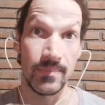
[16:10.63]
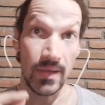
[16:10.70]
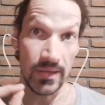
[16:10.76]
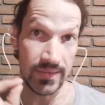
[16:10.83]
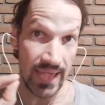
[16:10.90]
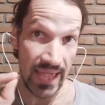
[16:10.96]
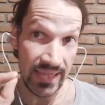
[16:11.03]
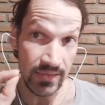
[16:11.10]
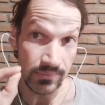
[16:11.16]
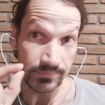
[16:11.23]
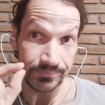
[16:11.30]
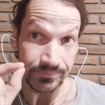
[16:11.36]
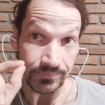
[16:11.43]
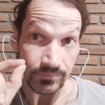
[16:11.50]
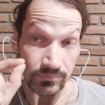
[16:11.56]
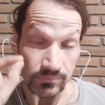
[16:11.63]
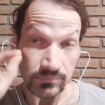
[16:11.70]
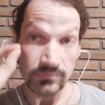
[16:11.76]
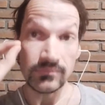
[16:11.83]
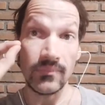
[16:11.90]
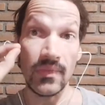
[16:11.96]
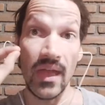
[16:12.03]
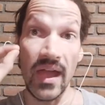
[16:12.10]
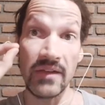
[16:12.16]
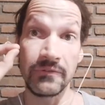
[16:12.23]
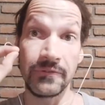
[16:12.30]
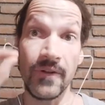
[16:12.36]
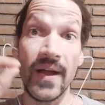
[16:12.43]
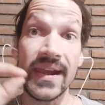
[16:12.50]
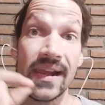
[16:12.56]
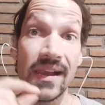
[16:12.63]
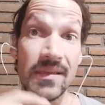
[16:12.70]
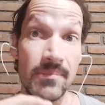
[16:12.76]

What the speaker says: Okay? And finally,